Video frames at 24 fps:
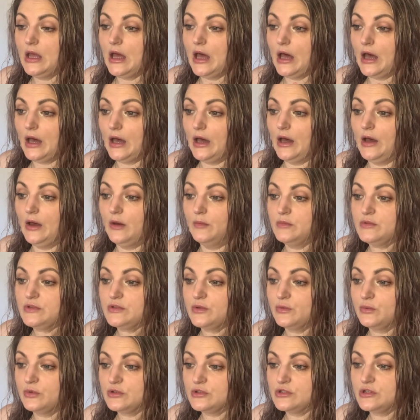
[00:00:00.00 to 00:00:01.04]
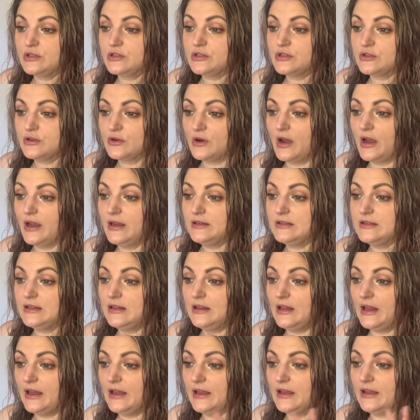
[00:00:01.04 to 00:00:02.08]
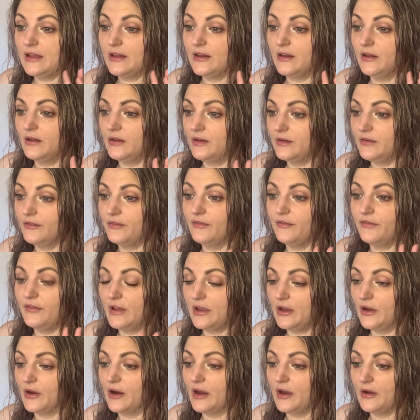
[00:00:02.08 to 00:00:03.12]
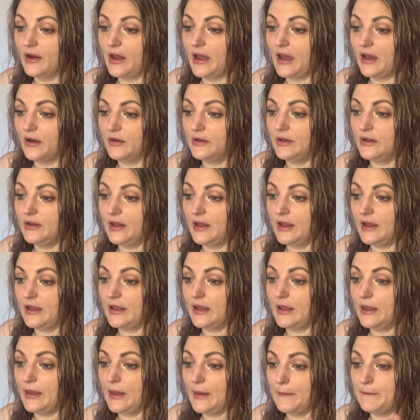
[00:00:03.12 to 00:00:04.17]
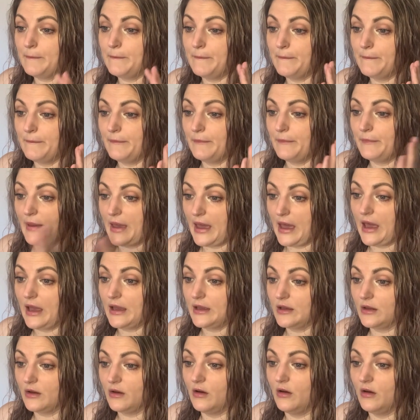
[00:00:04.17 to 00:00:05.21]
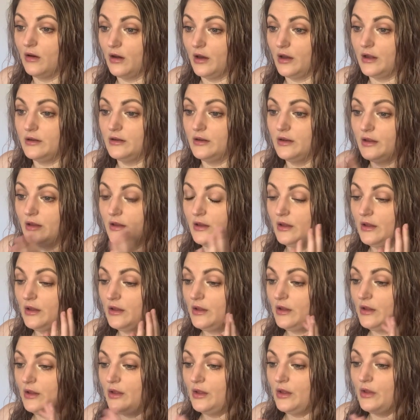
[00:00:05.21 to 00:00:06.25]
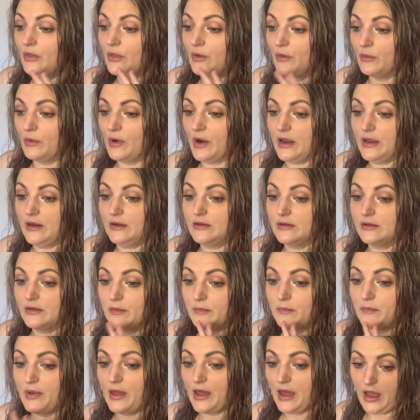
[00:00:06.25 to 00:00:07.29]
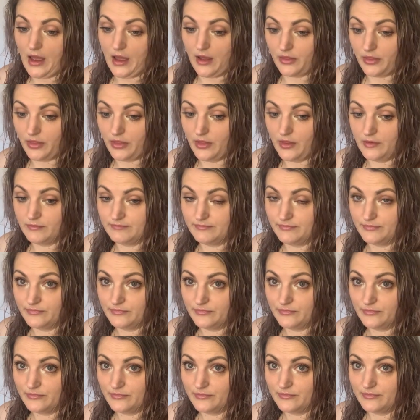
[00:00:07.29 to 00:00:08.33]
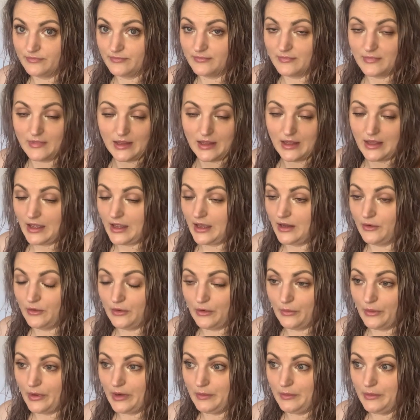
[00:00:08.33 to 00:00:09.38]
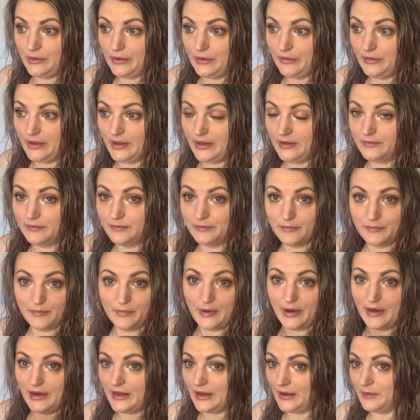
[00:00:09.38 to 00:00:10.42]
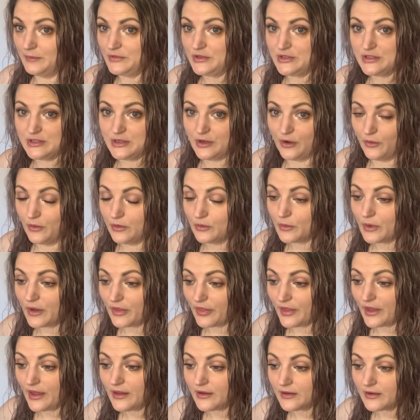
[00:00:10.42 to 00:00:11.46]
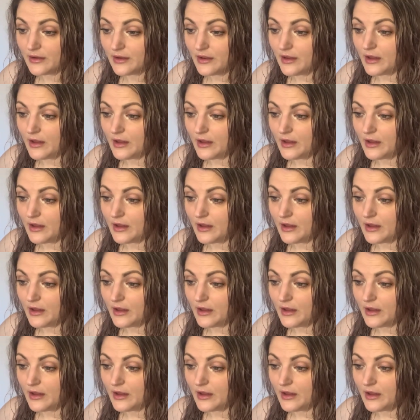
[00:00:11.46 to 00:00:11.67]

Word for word: So we're just trying to like figure out how to like get back on the right path. I don't know what I'm doing, but I'm just going with it.